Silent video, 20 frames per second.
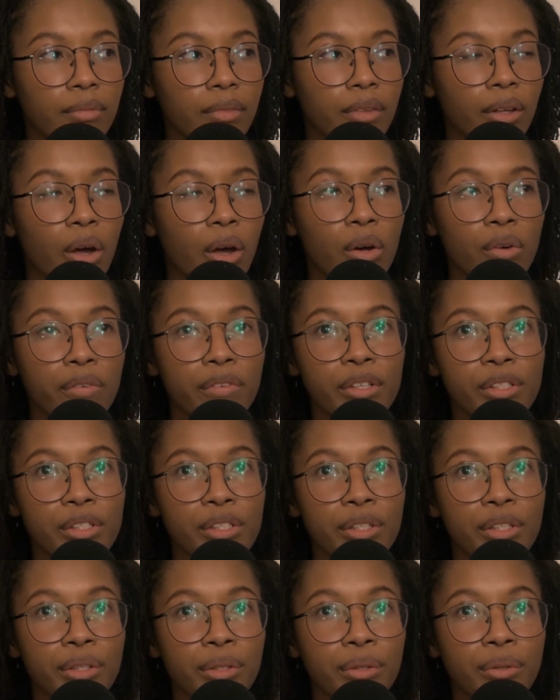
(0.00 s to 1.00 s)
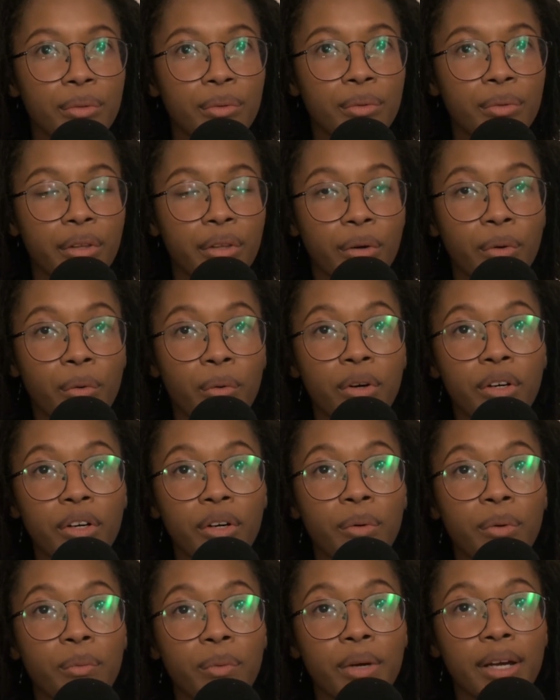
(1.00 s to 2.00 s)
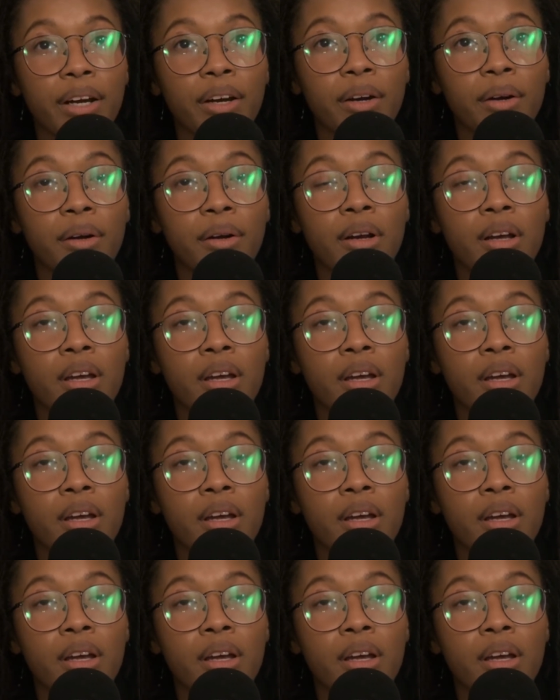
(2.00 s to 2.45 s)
over to the corner where